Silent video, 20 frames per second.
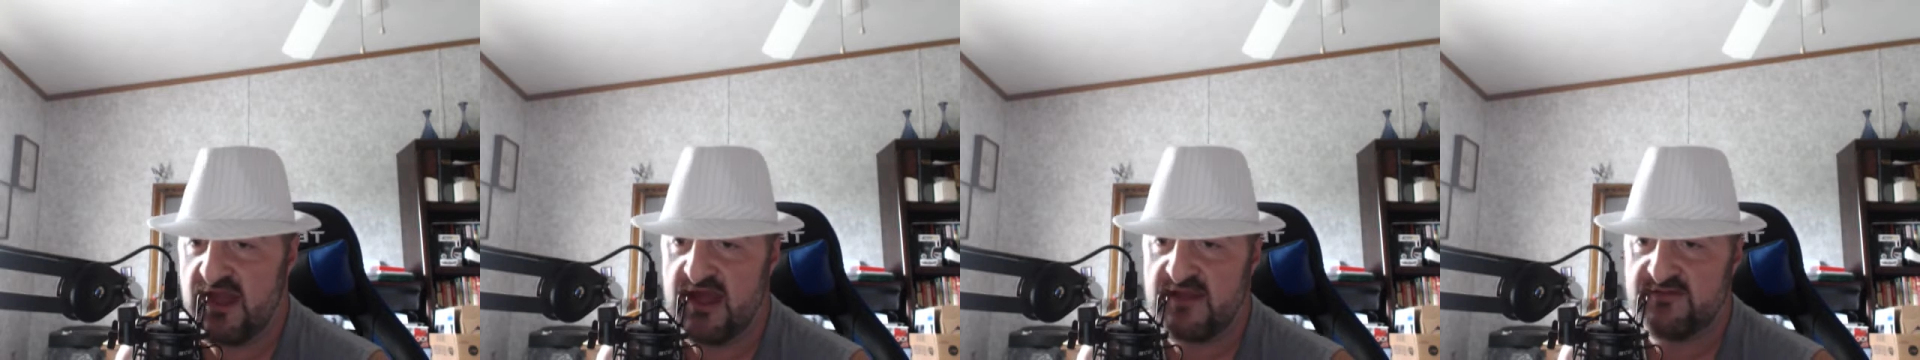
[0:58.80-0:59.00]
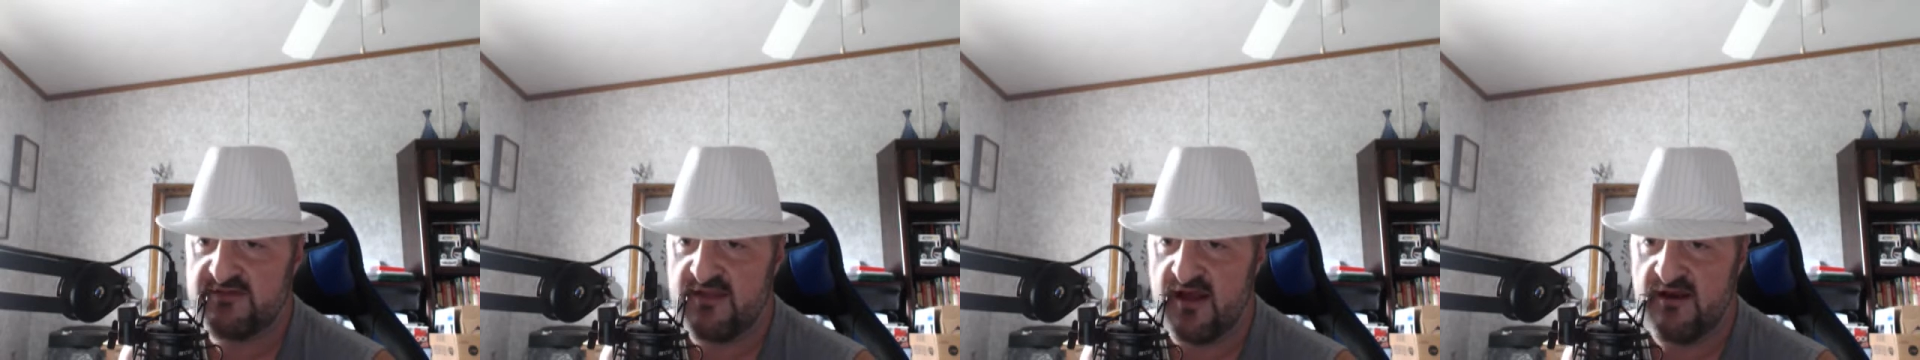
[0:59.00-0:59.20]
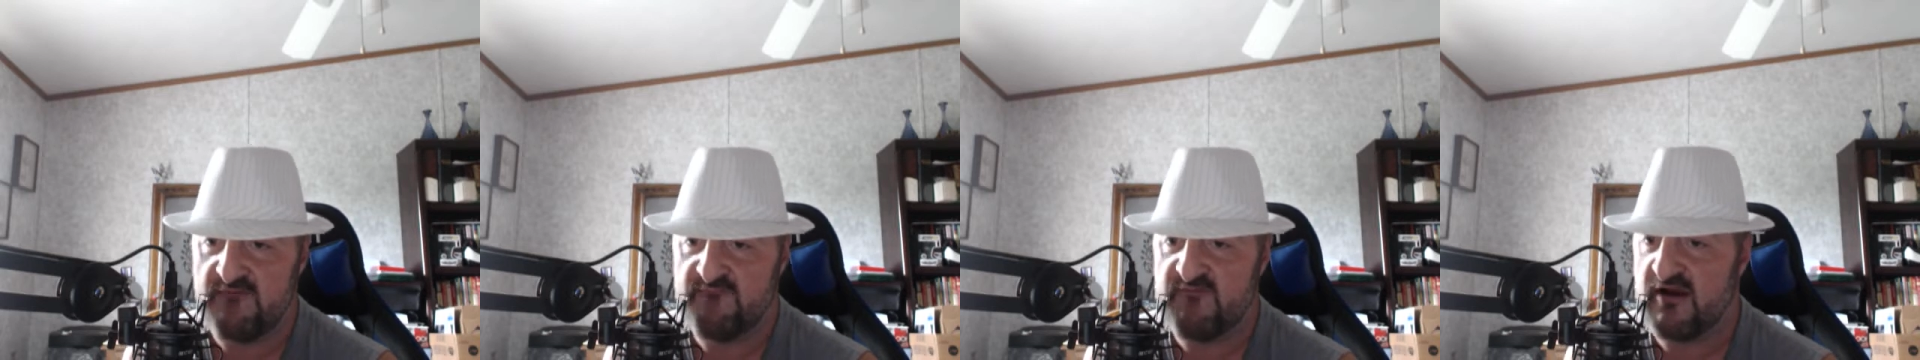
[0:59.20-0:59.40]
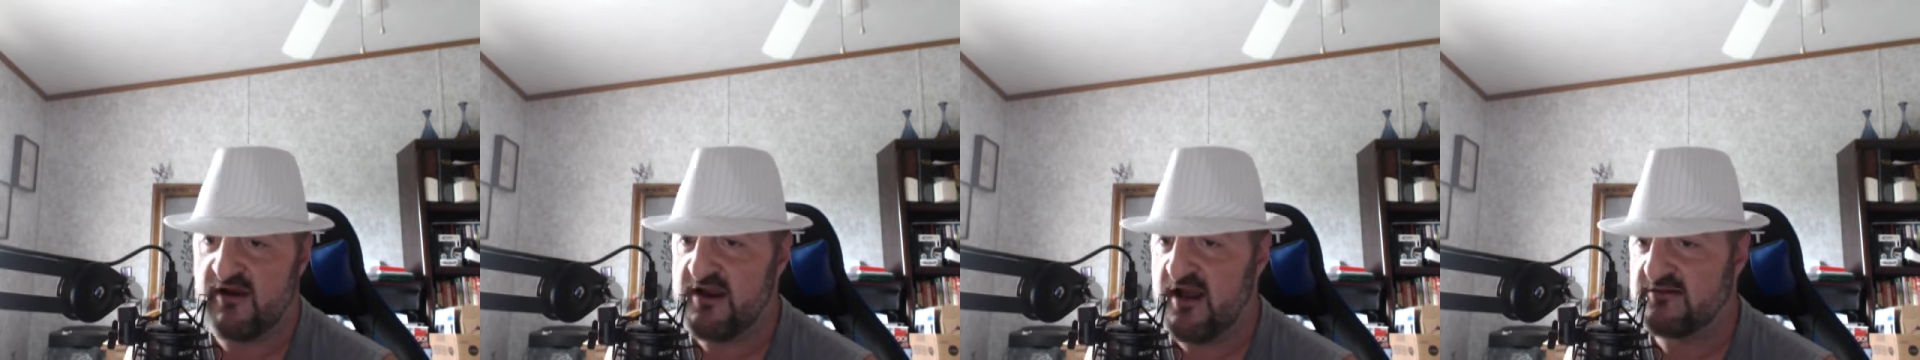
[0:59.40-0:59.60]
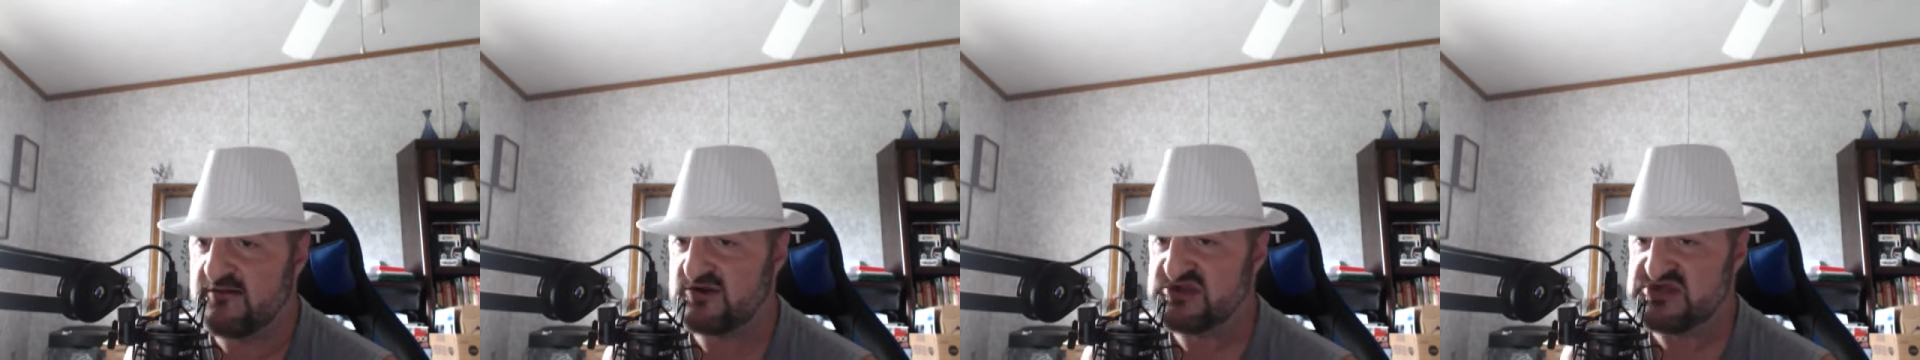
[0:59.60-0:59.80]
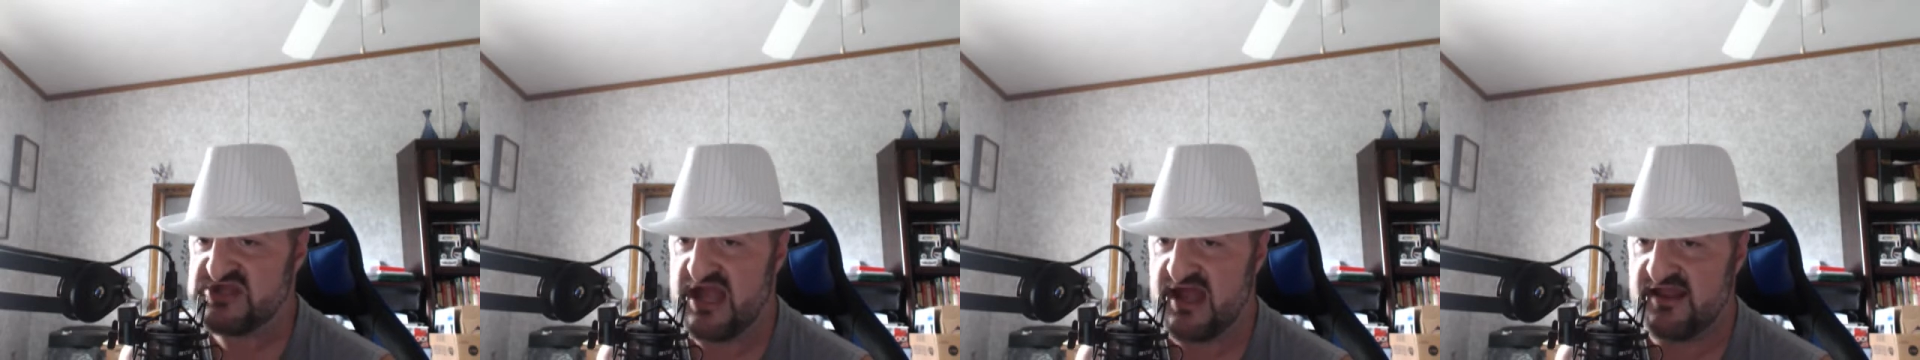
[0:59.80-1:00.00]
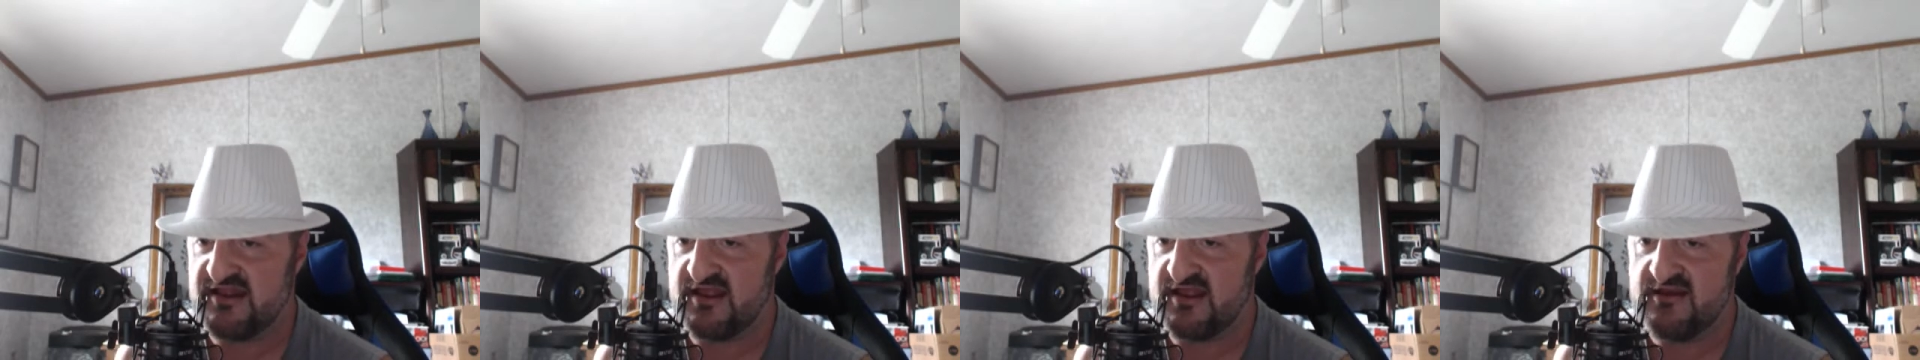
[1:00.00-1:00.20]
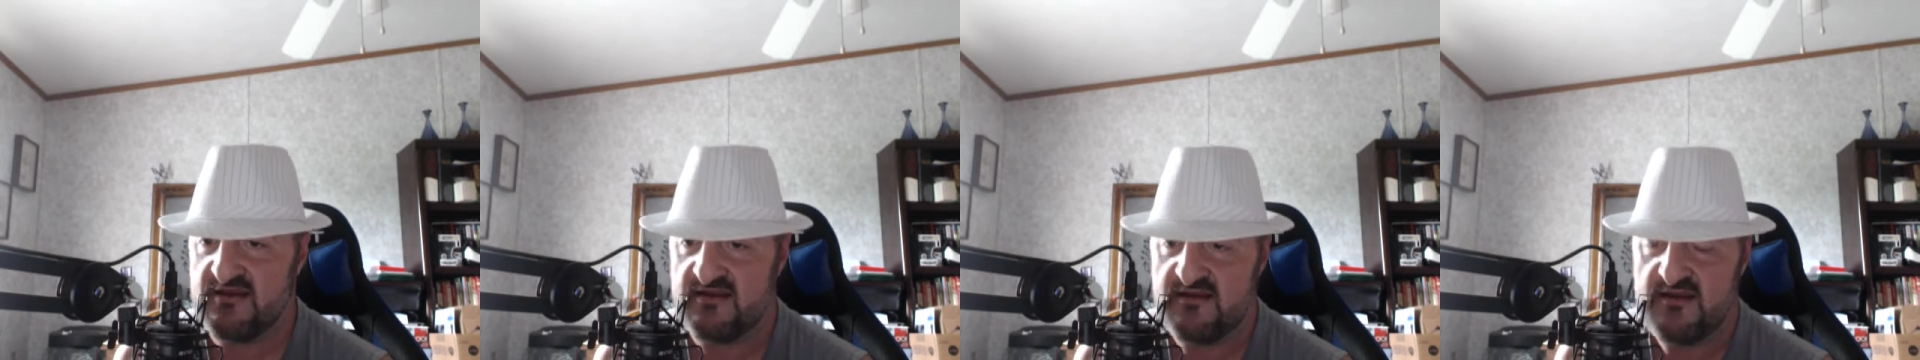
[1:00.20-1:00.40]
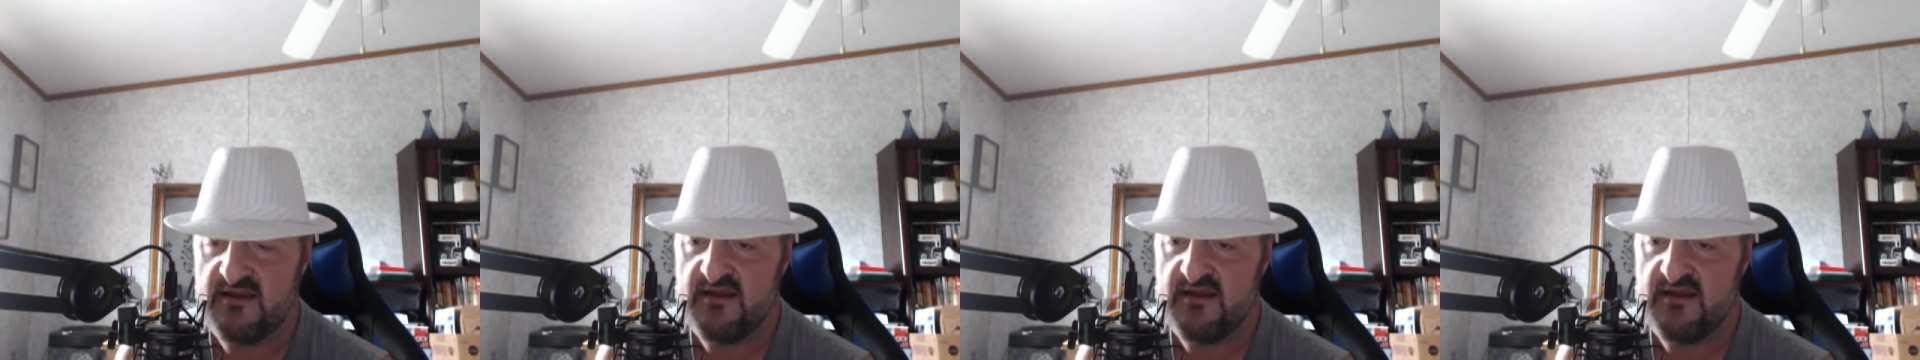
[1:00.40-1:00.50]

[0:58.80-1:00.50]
and uh, very understanding.